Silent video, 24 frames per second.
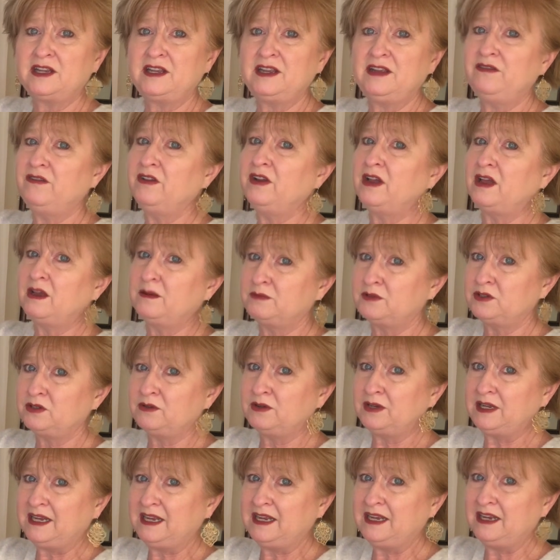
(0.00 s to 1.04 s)
even up to
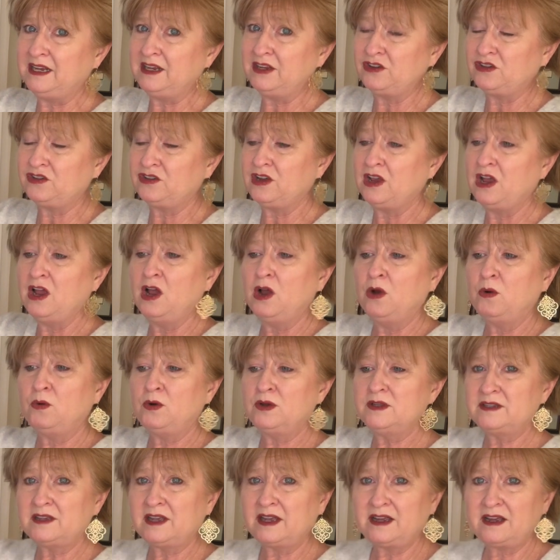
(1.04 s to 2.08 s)
an inch
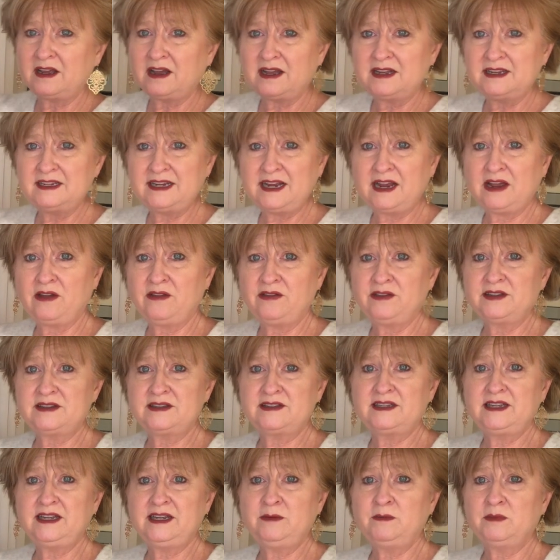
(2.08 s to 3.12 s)
once I got down the
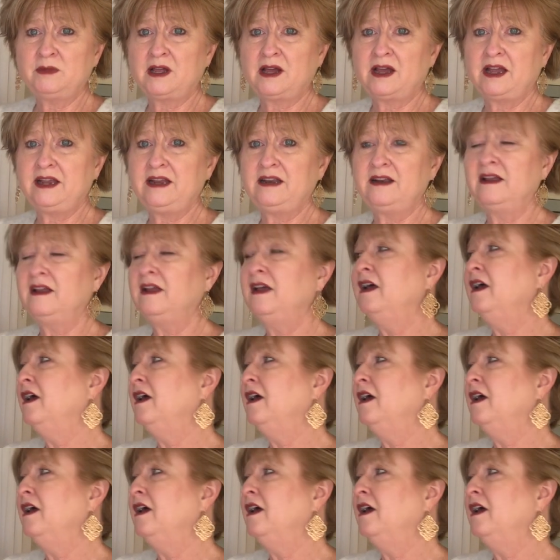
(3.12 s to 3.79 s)
seam line.